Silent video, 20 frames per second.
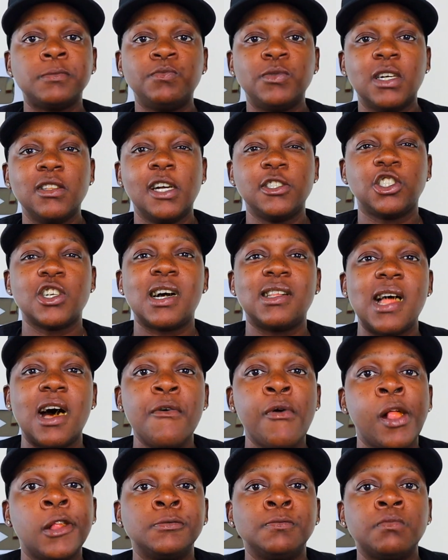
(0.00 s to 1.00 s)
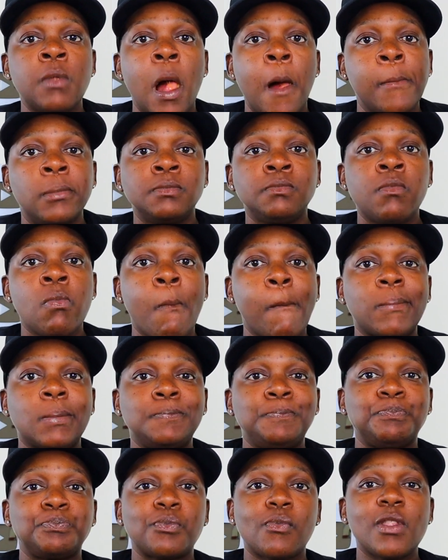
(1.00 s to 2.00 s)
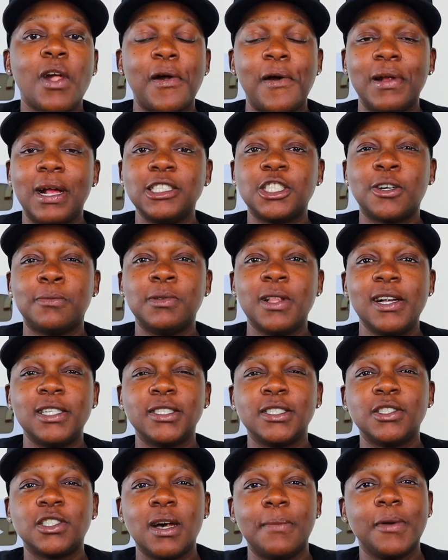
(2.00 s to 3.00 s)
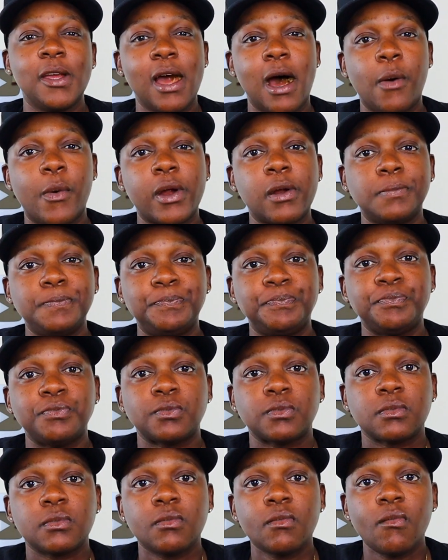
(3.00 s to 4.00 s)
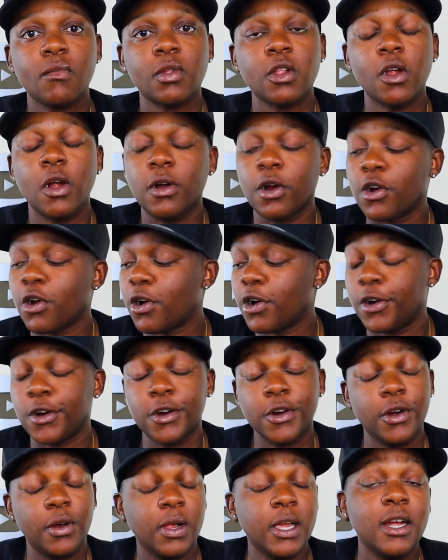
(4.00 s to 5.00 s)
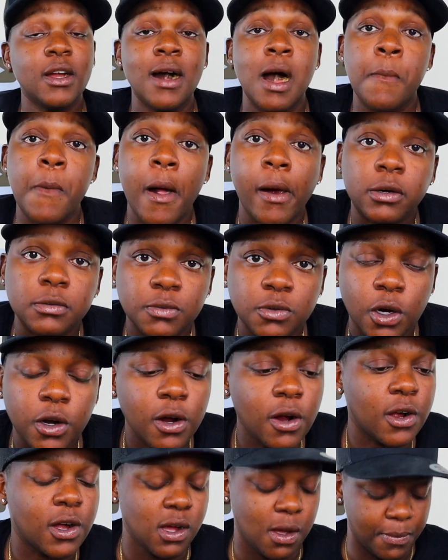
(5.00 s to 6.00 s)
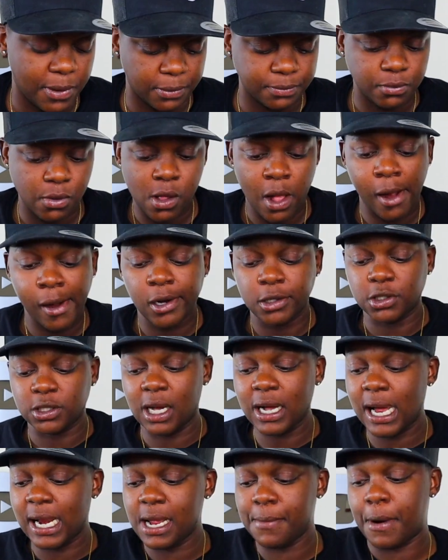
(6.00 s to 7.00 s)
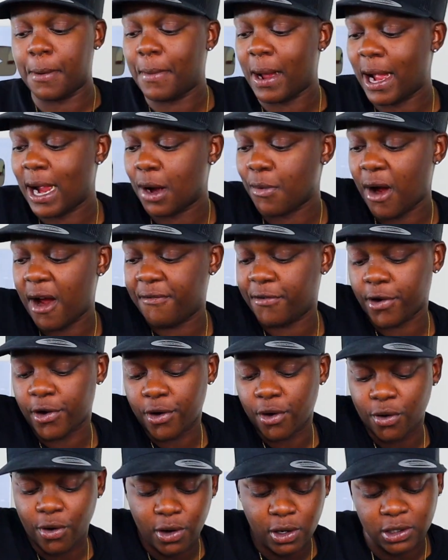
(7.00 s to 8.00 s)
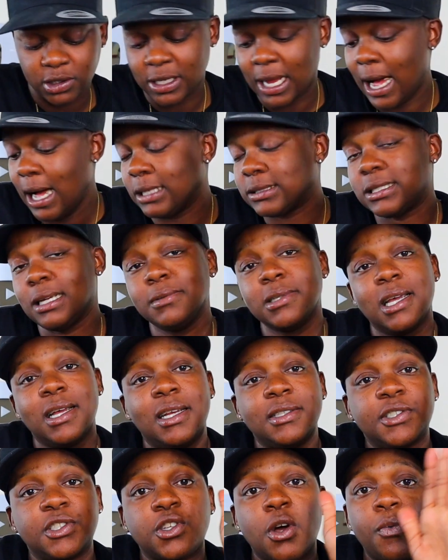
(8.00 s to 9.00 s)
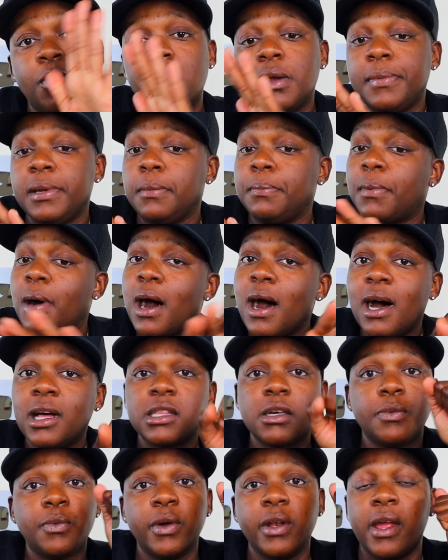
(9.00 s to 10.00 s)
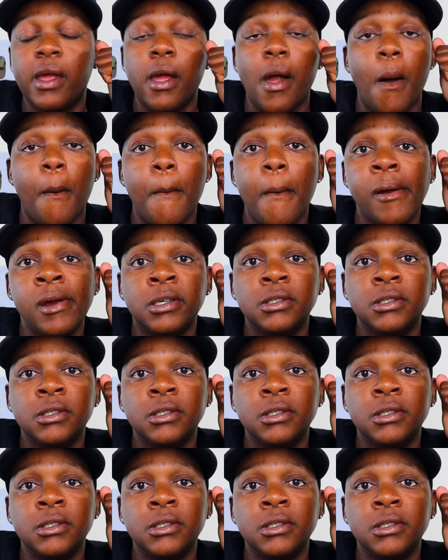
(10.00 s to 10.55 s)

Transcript: They let y'all off. Mm, that's a blessing. Some of y'all work. Girl, Earl, he coming. Earl coming. I gotta get my mind right for Earl, because I sometimes just don't want to be bothered with him.